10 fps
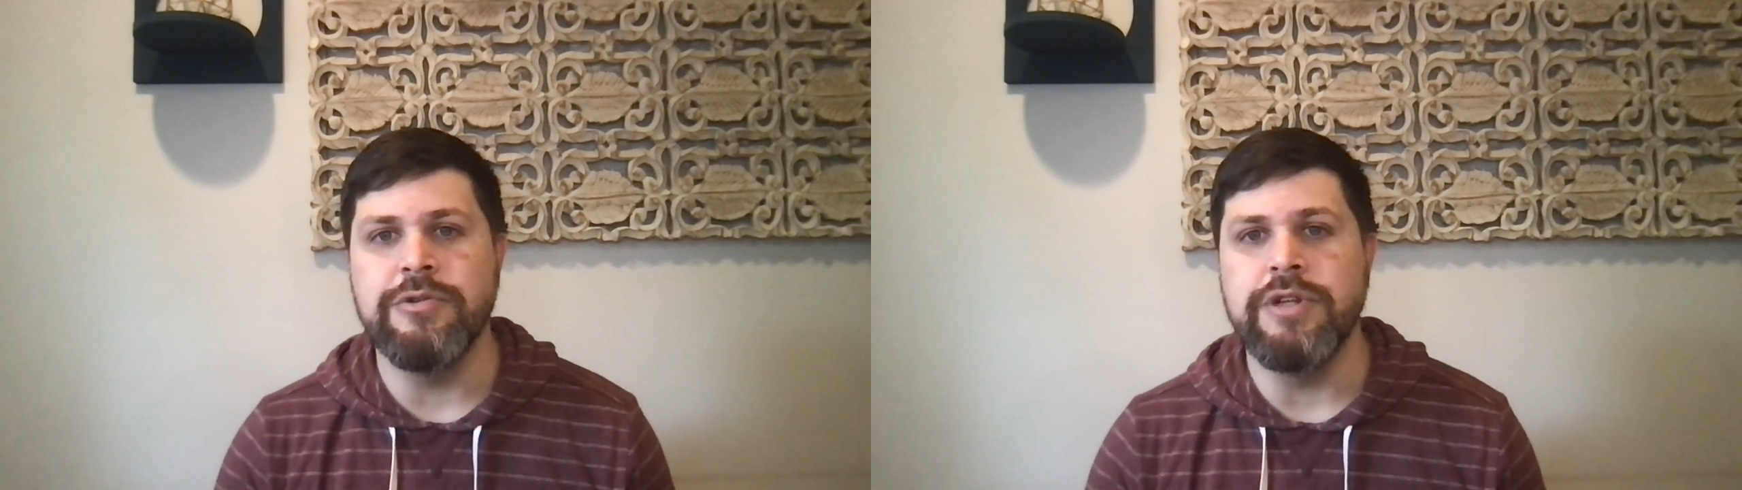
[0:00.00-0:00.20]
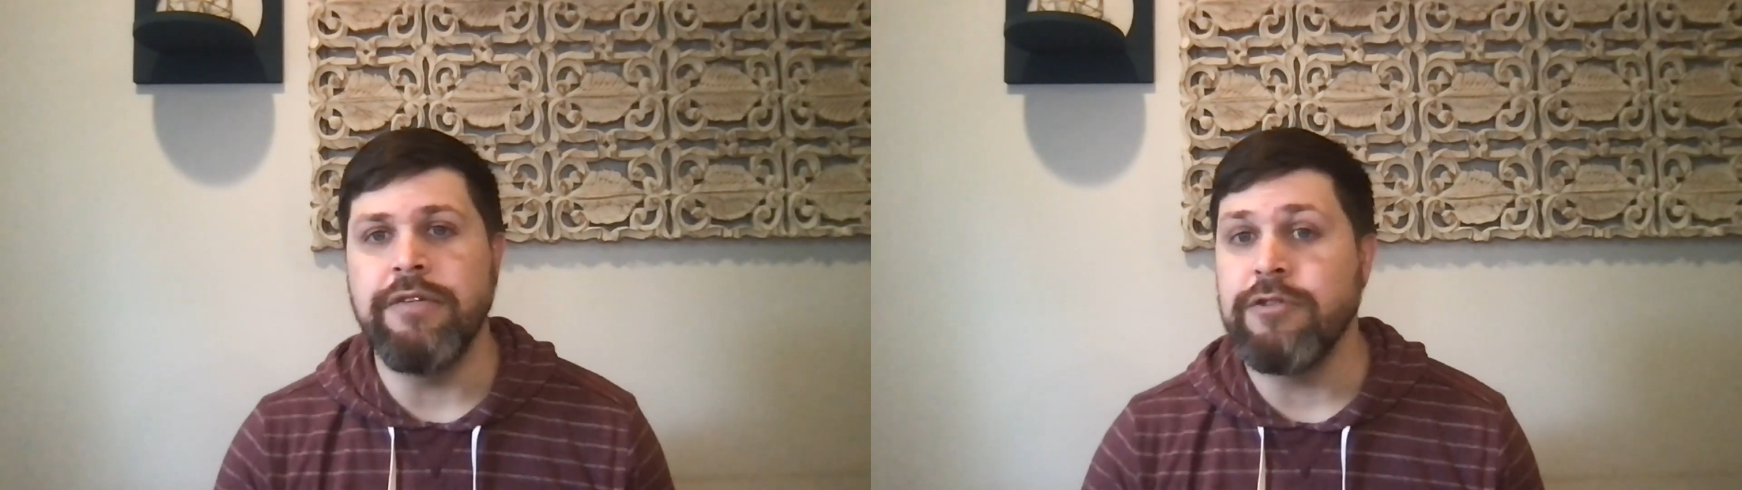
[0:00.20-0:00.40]

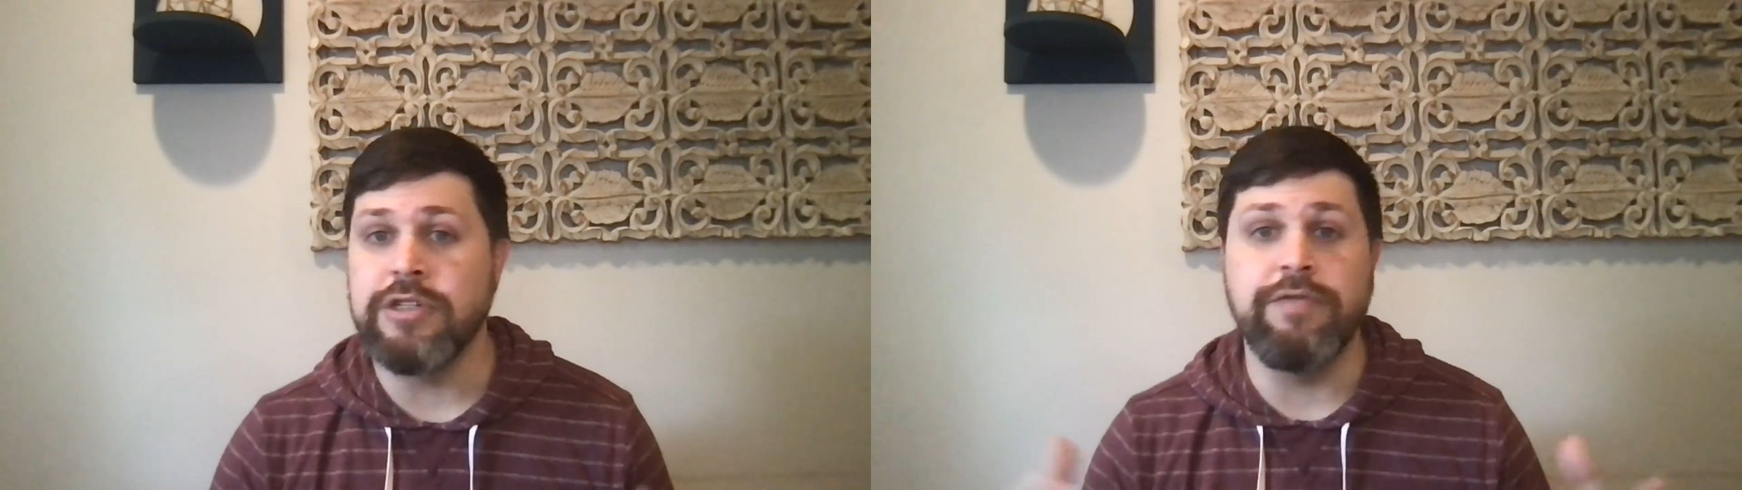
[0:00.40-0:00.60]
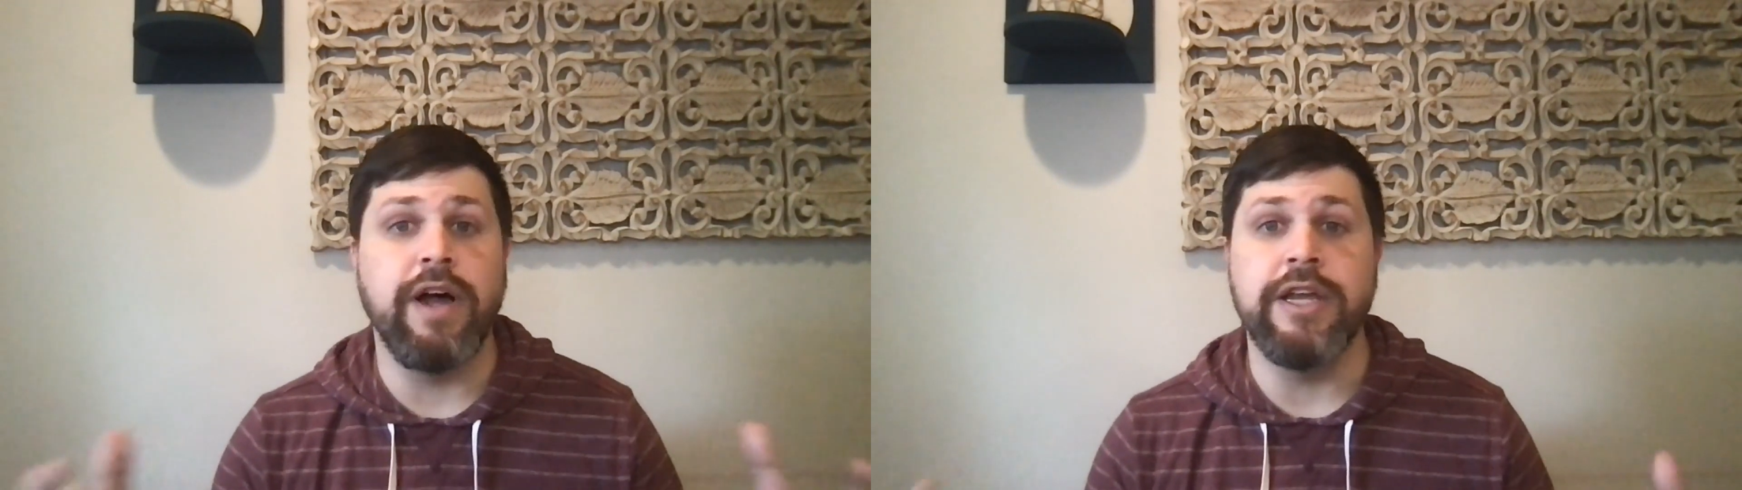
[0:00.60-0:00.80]

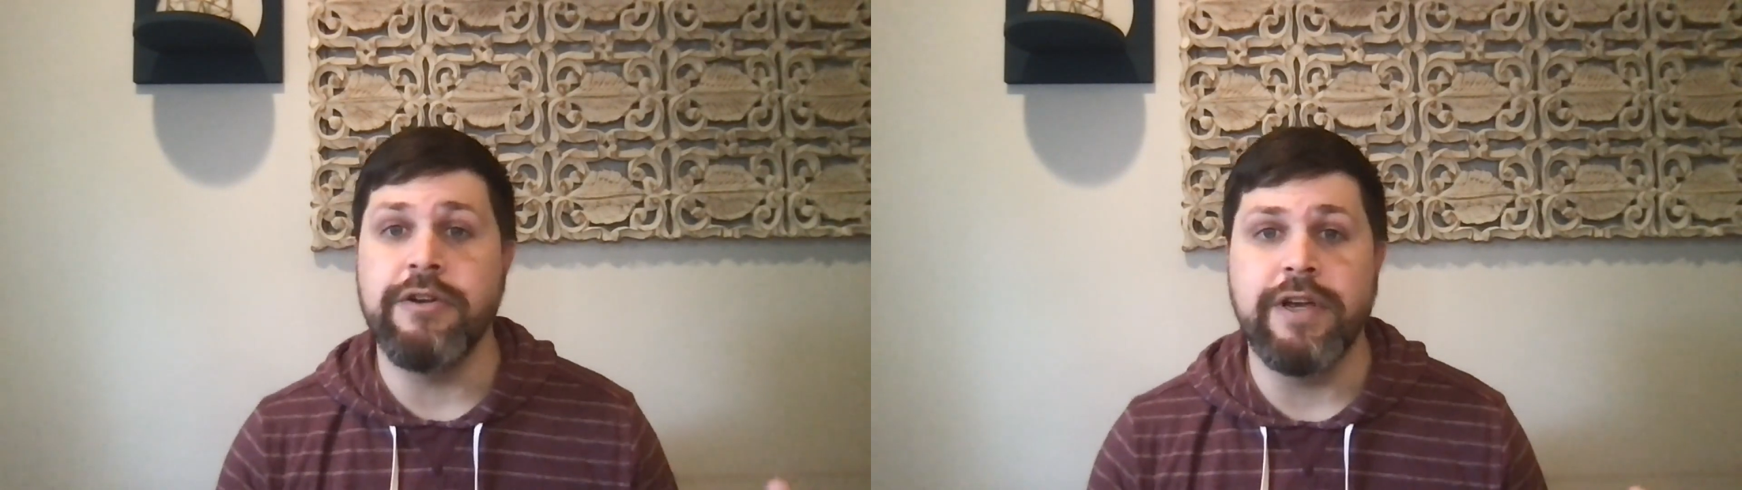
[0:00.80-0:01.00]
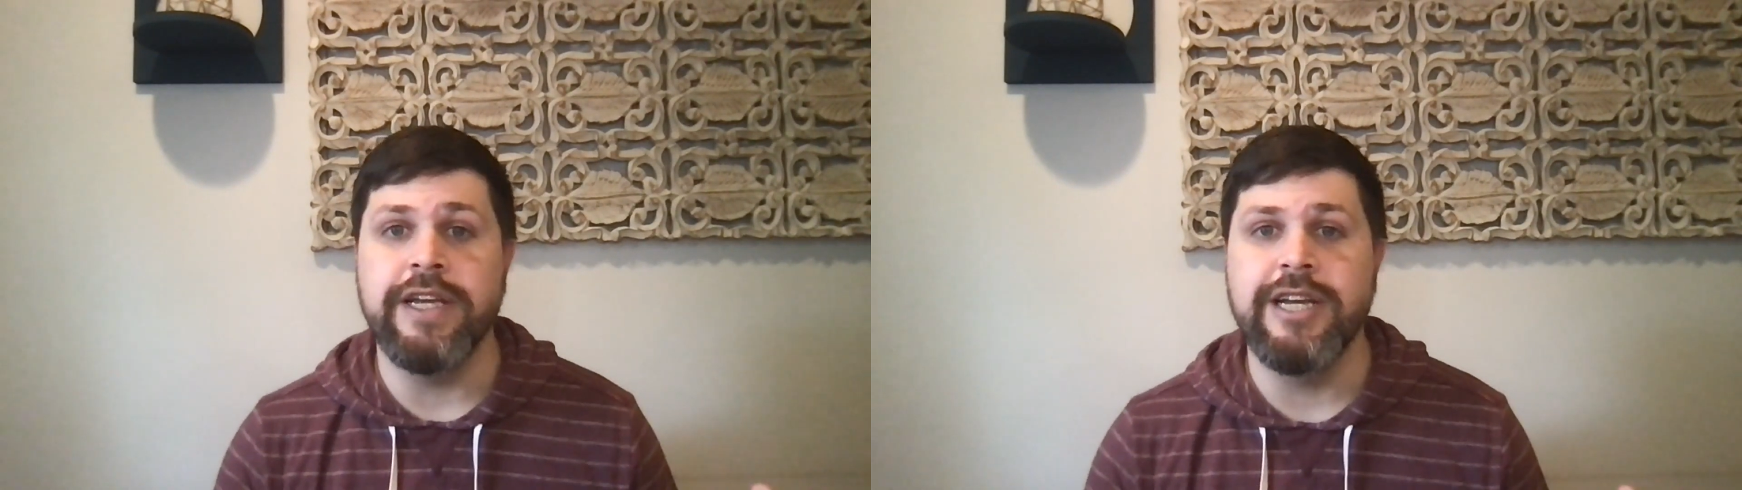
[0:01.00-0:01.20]
diversify your
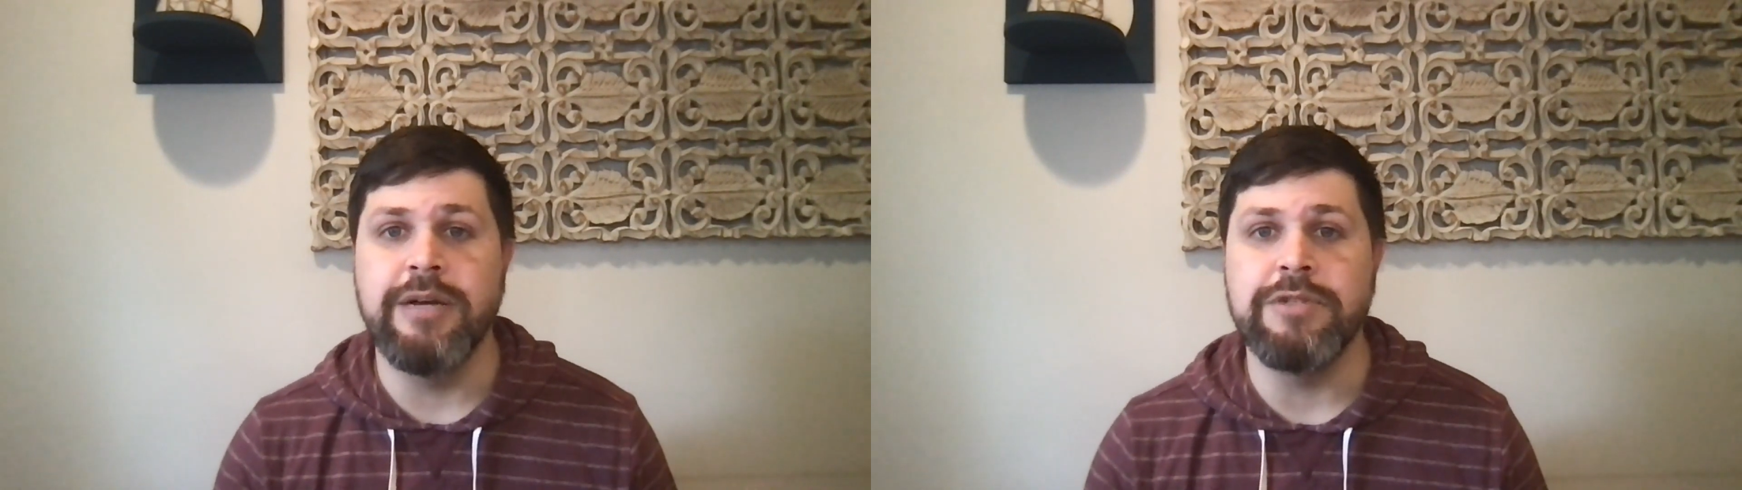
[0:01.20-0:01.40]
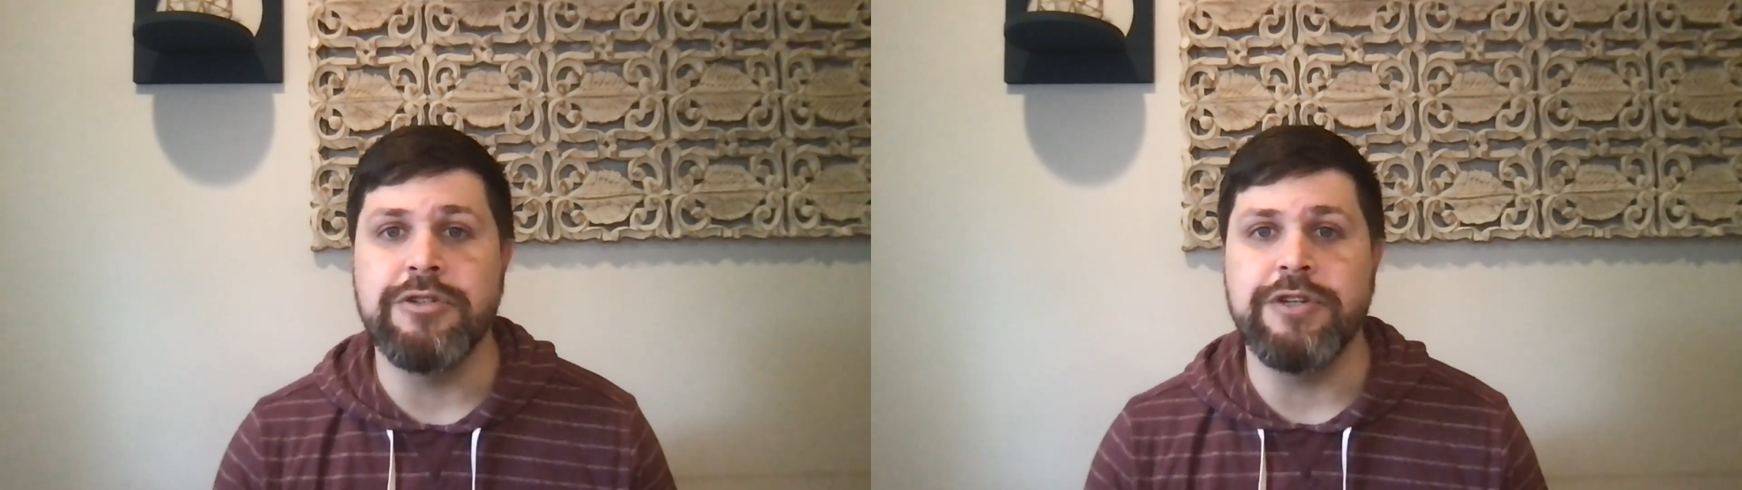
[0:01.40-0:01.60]

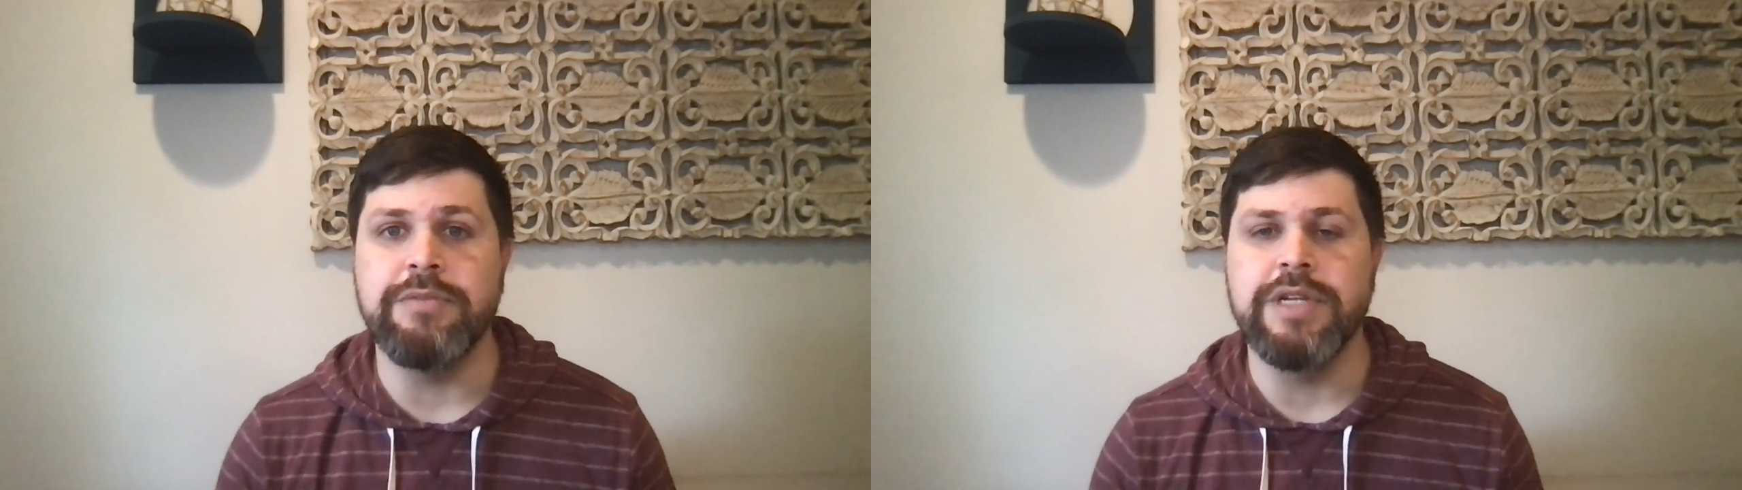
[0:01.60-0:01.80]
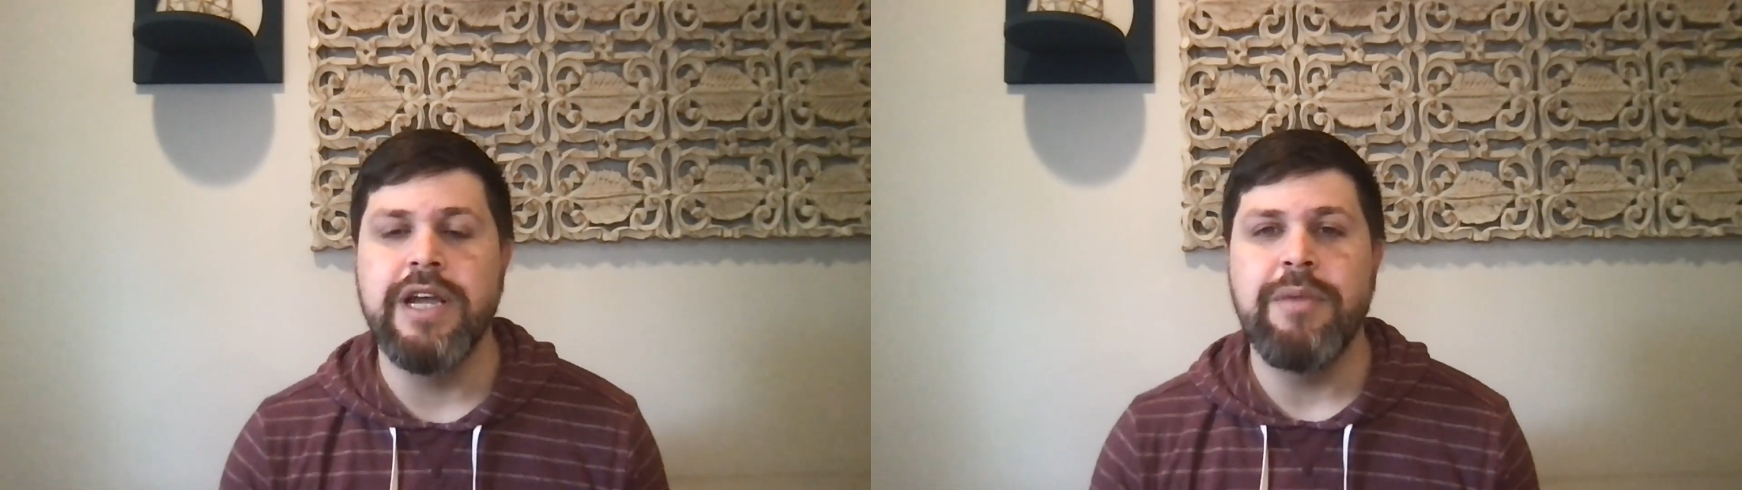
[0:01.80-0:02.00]
income streams,